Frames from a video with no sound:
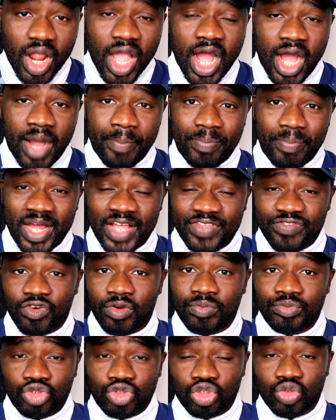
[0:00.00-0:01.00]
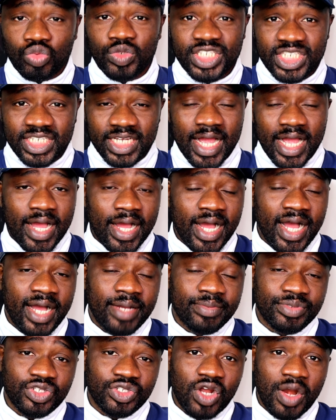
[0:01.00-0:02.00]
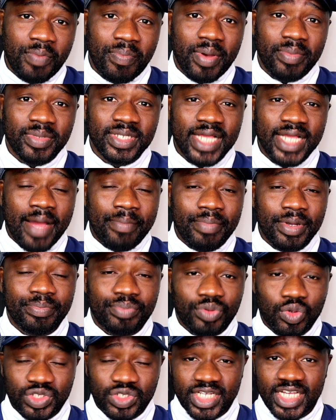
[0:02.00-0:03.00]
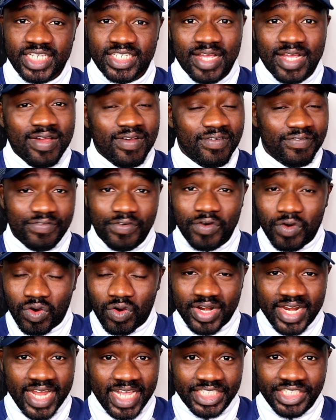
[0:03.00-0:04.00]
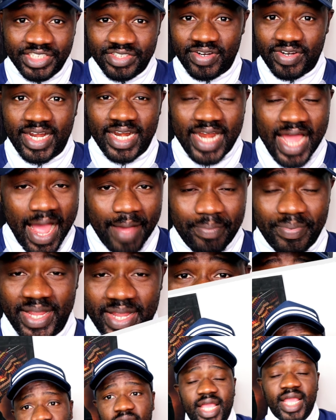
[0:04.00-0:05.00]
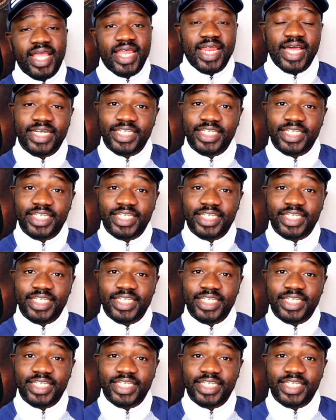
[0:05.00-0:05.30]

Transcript: platform through which study permits are being processed for Nigerian applicants. In